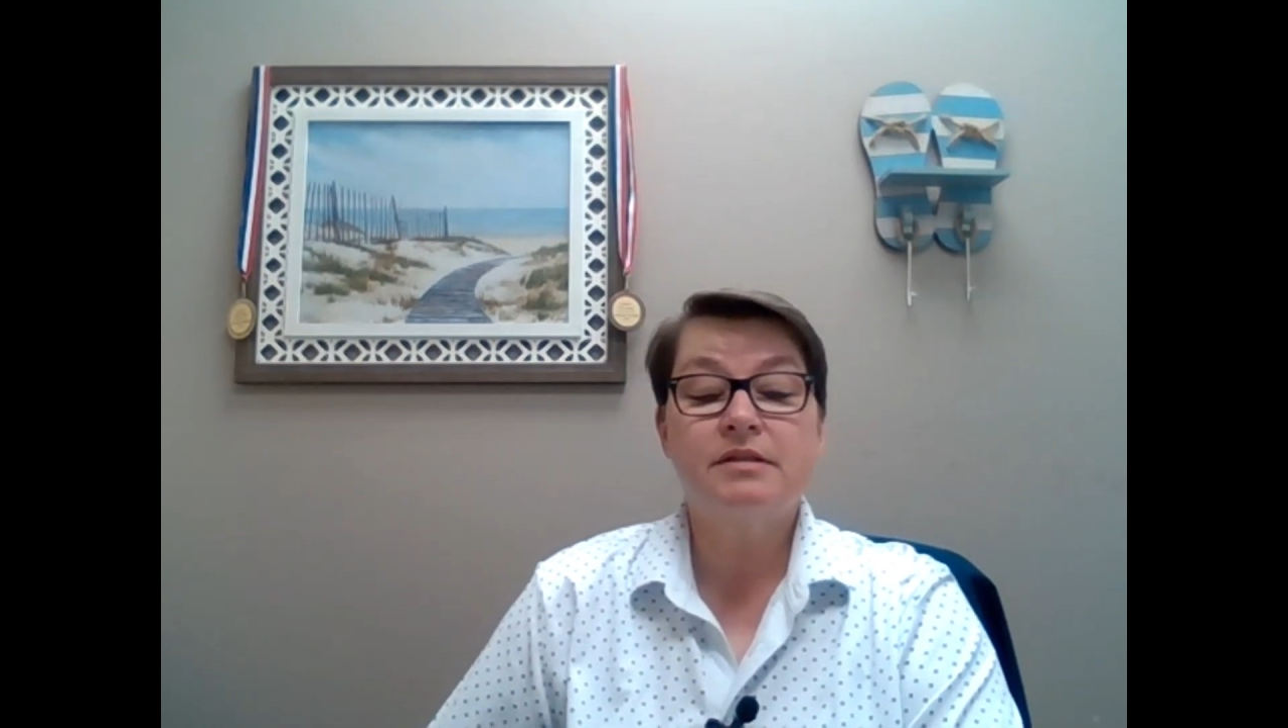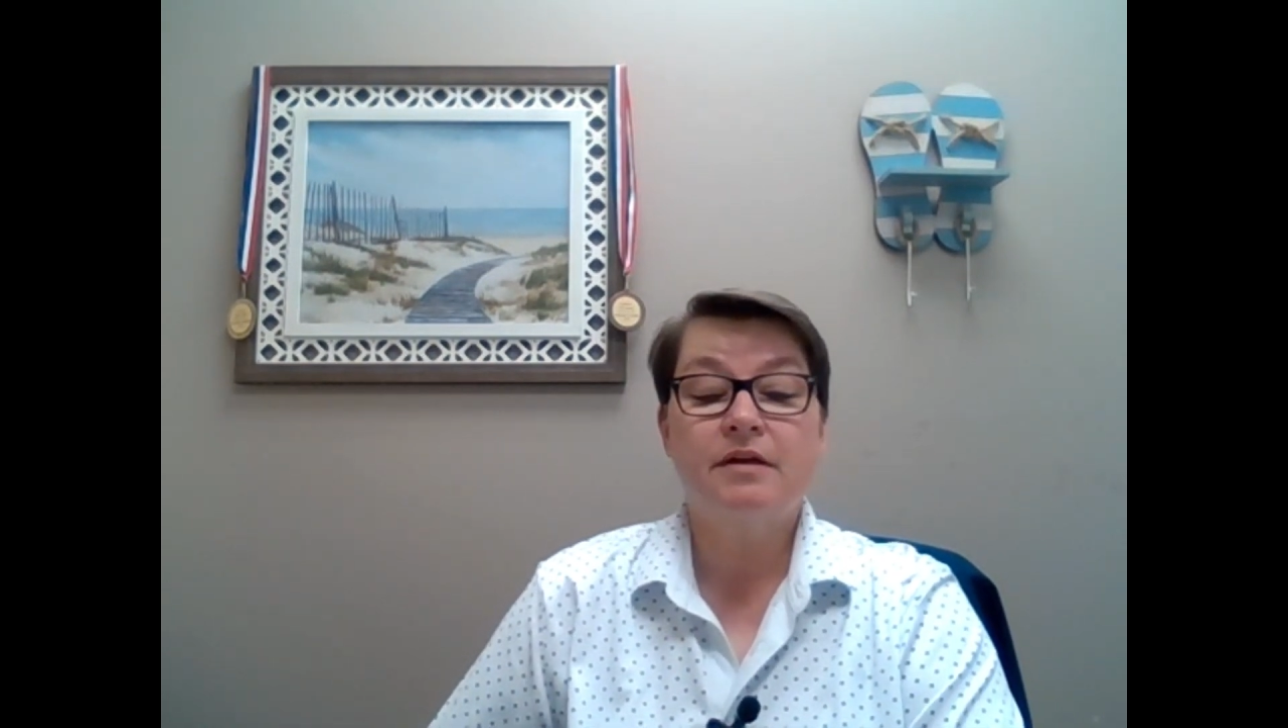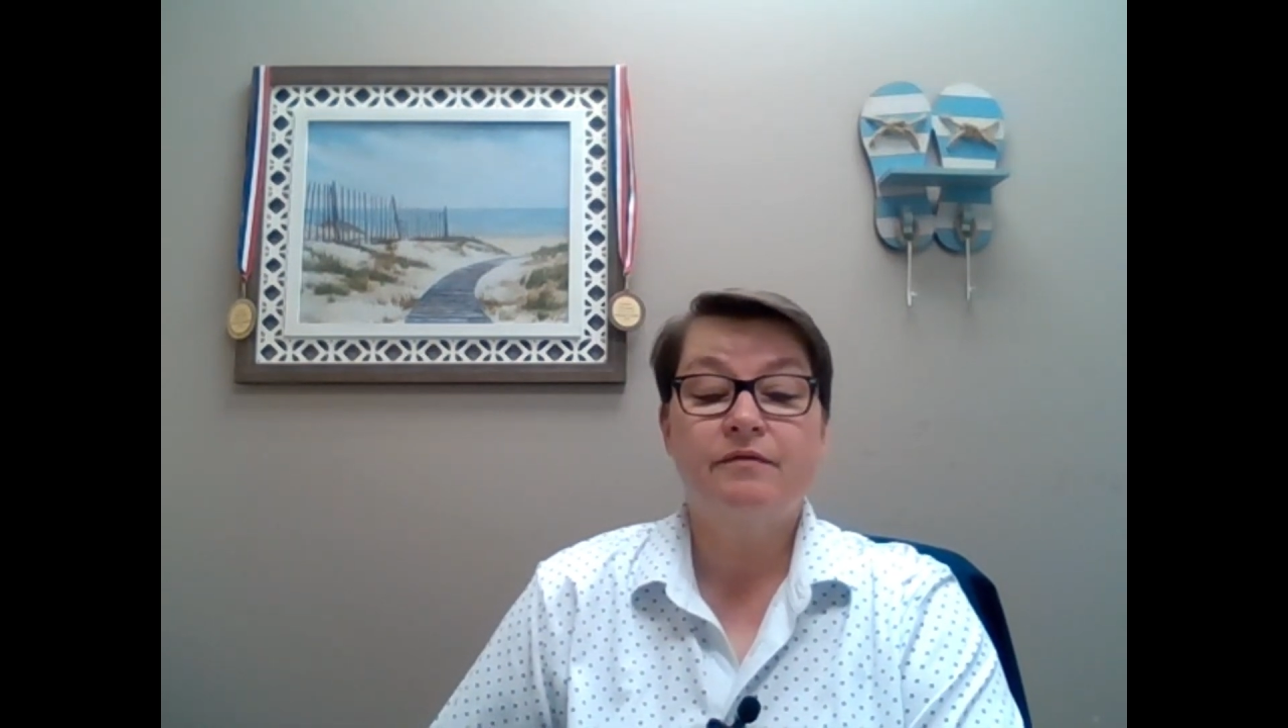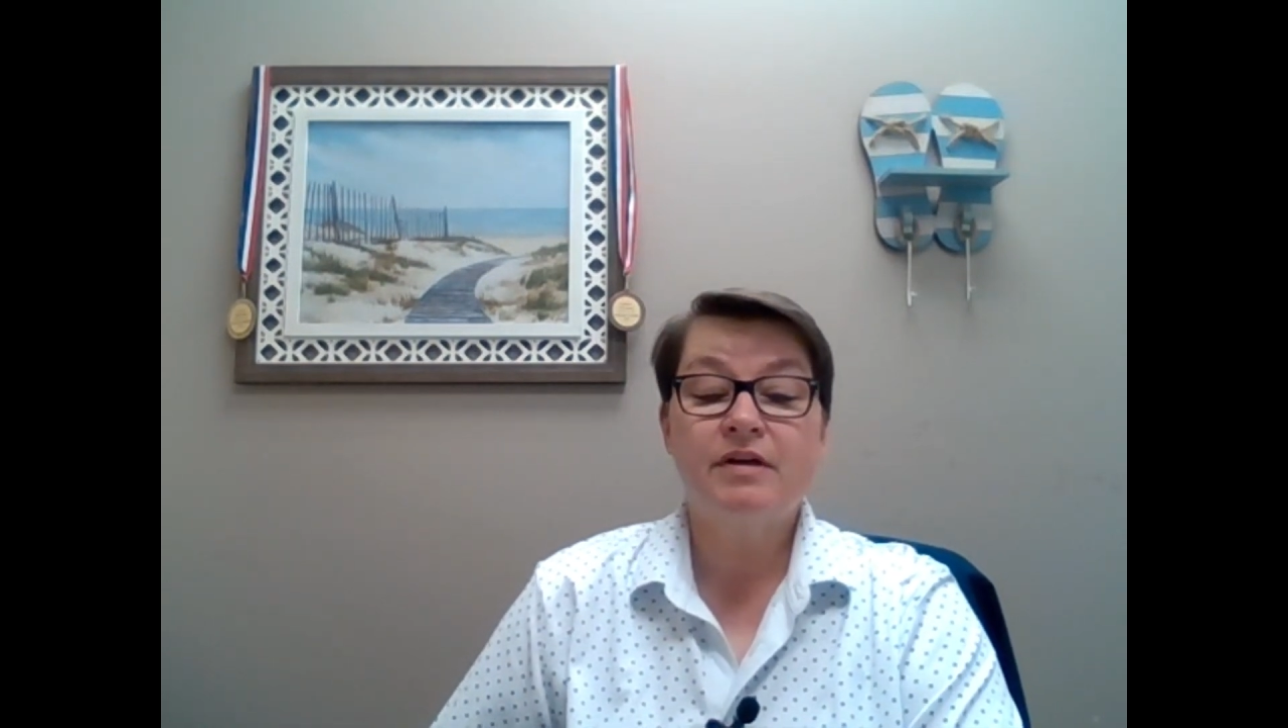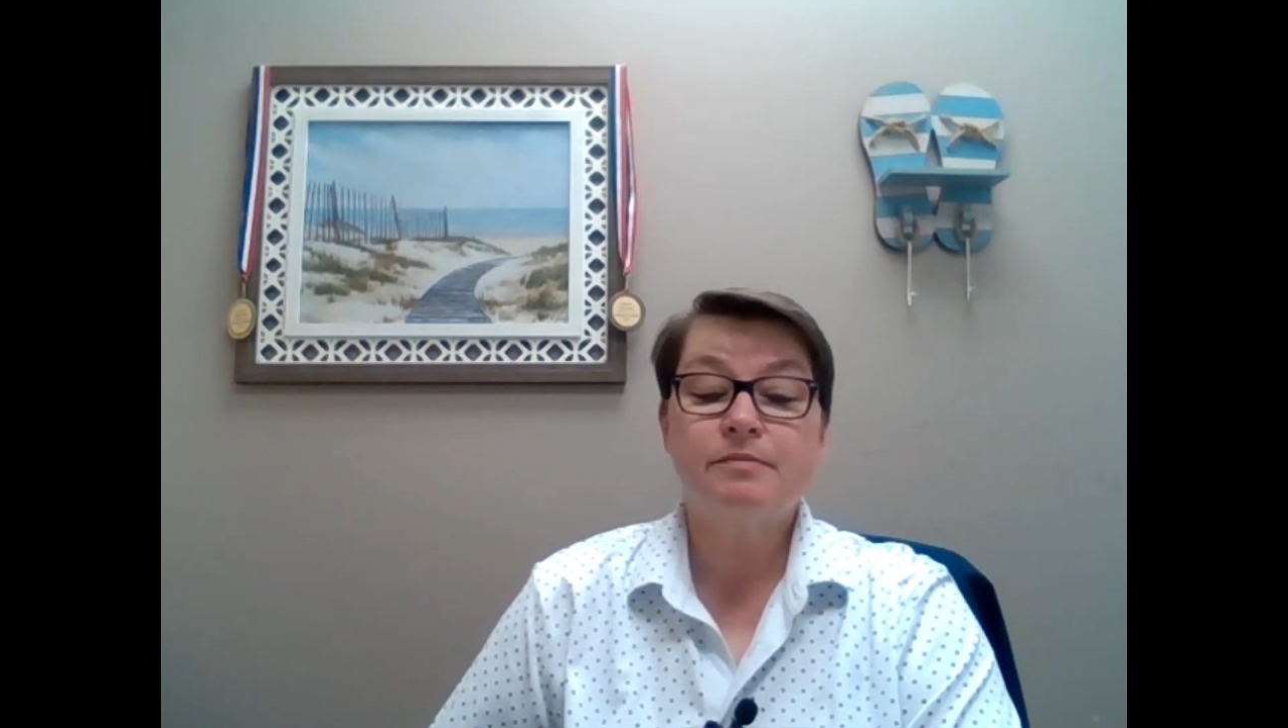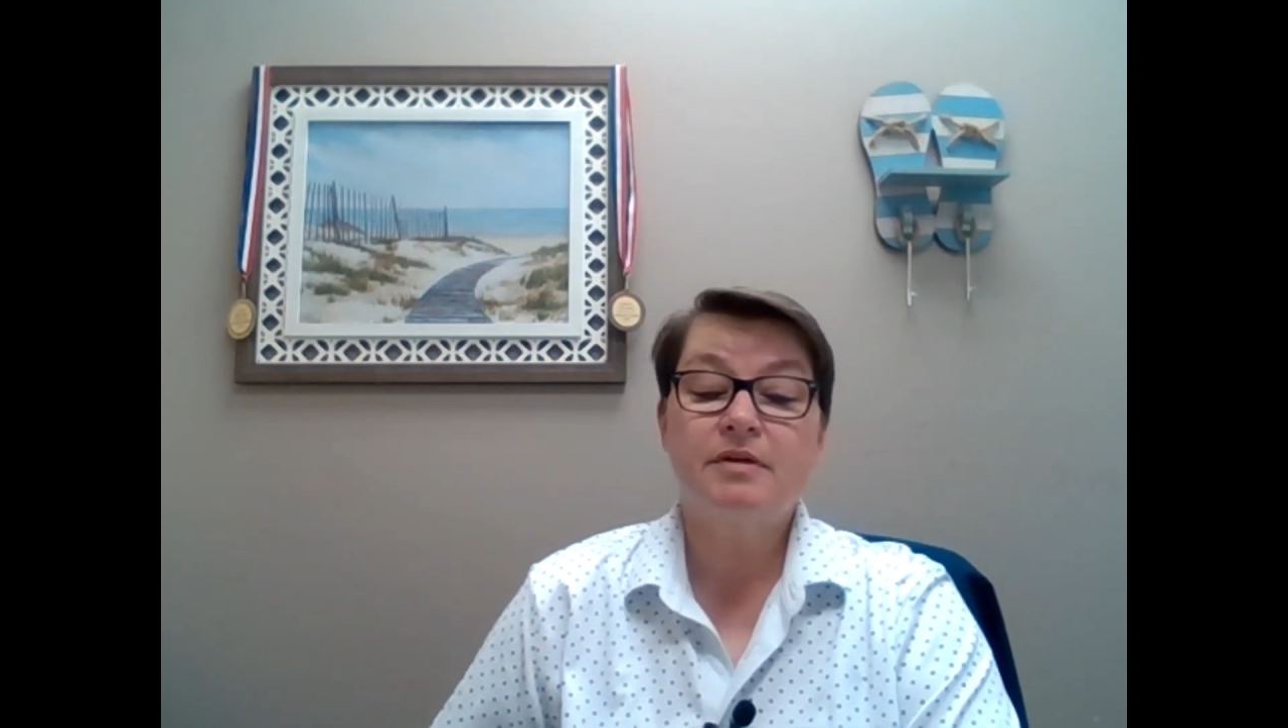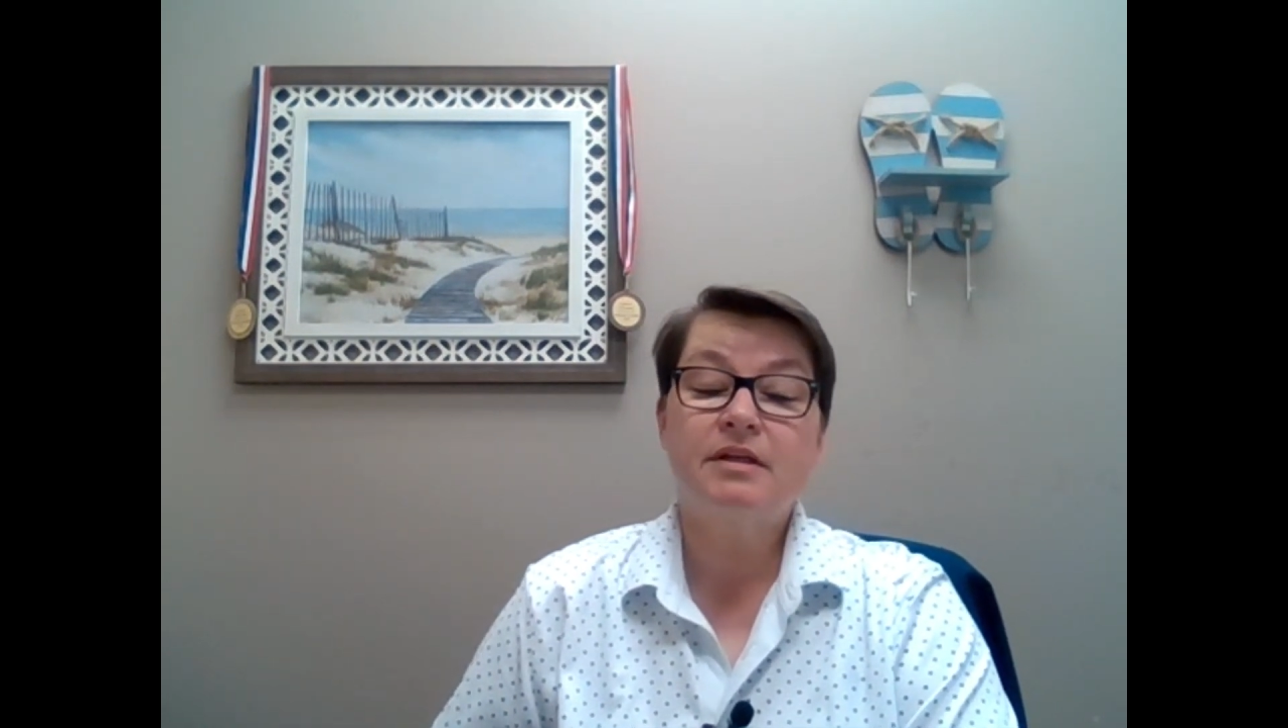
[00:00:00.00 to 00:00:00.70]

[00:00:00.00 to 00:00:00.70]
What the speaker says: an investment